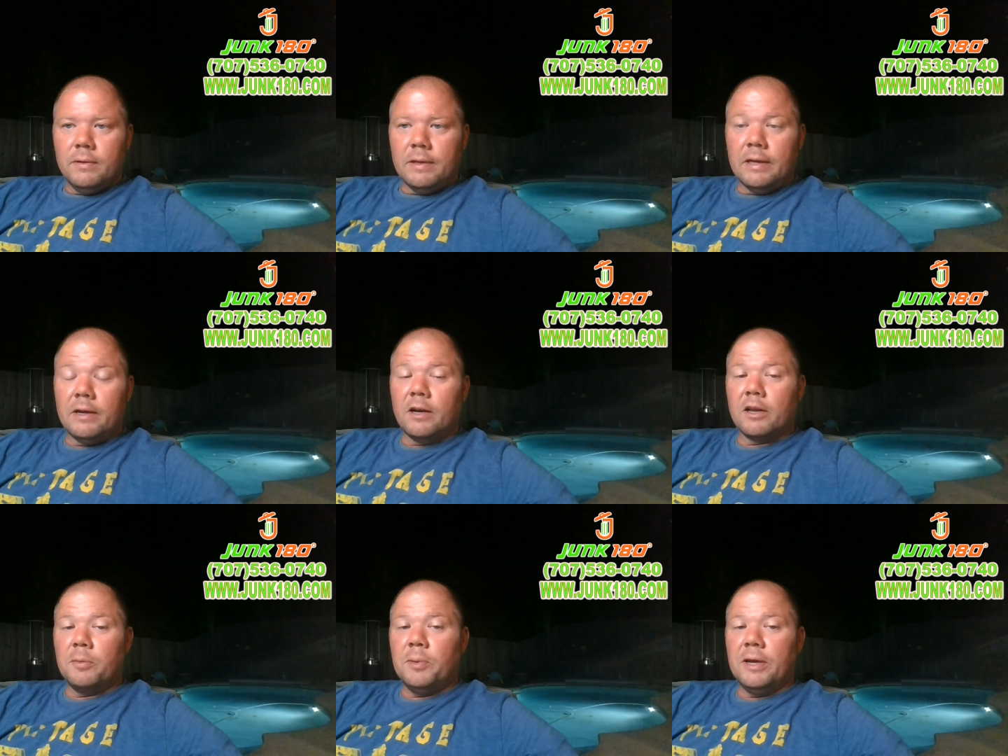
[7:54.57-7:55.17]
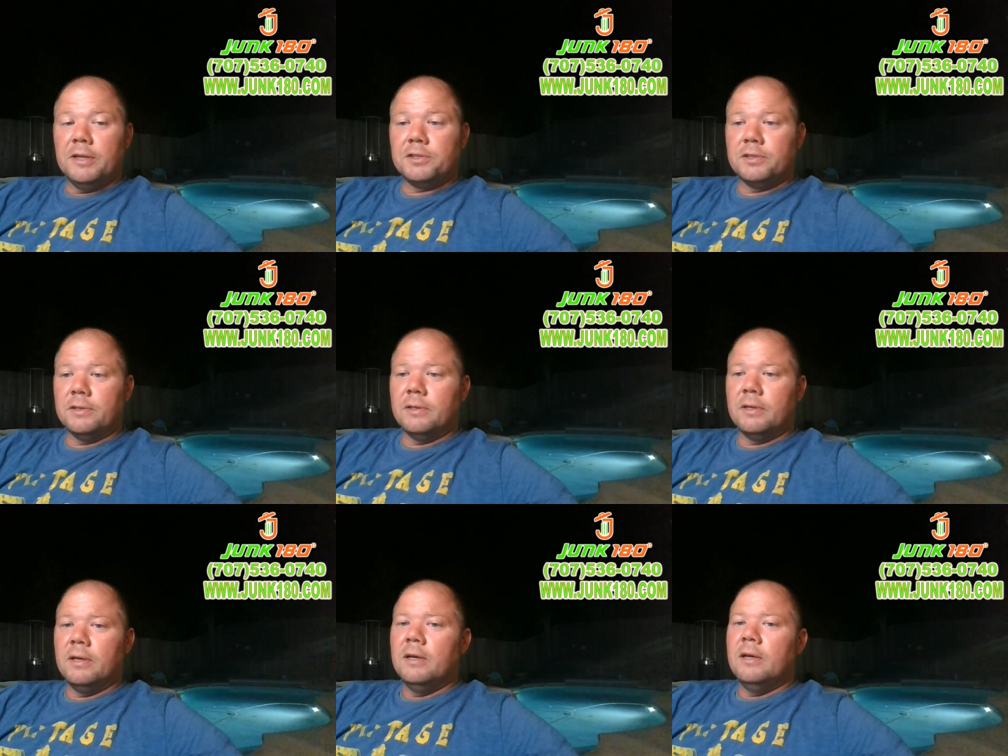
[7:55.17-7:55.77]
that
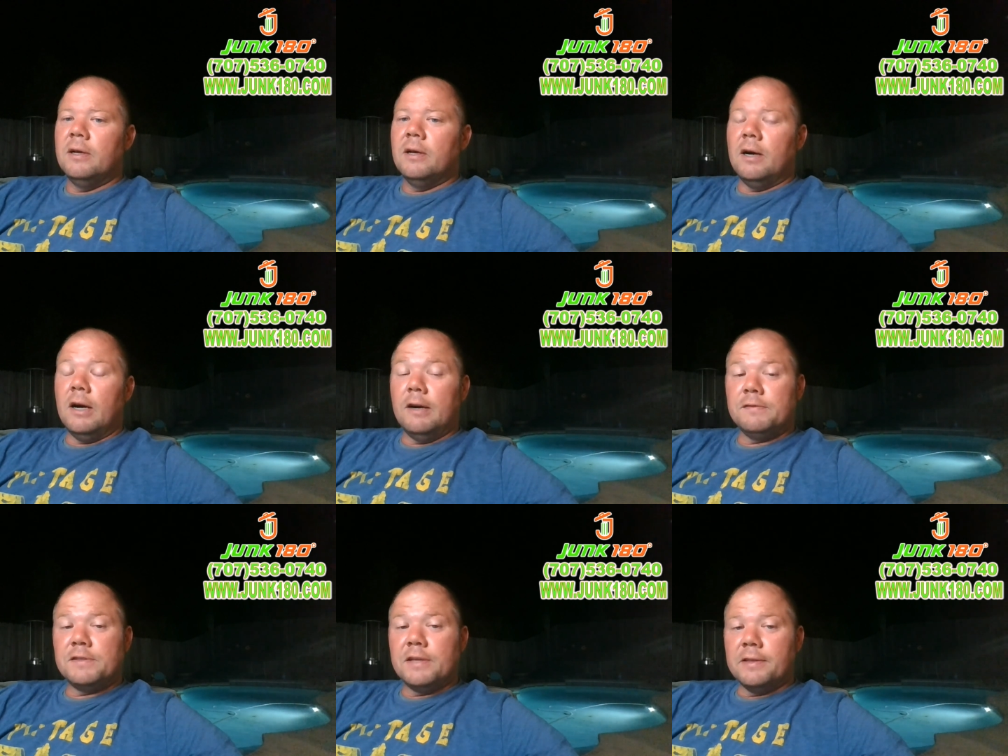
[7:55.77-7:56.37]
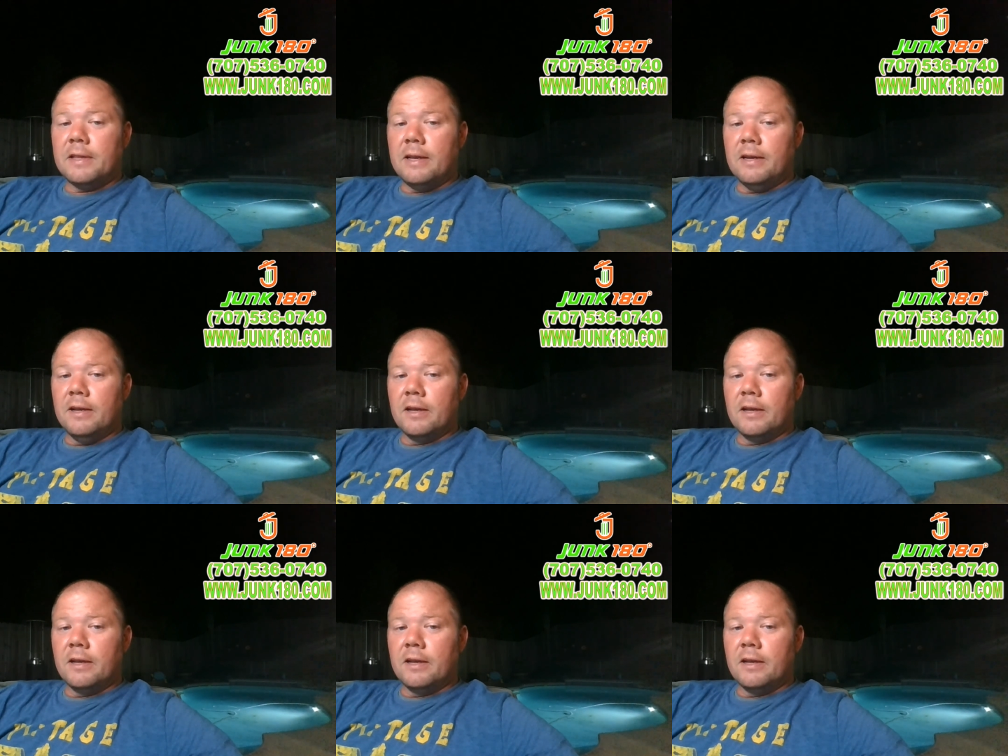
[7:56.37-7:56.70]
occupation, offset that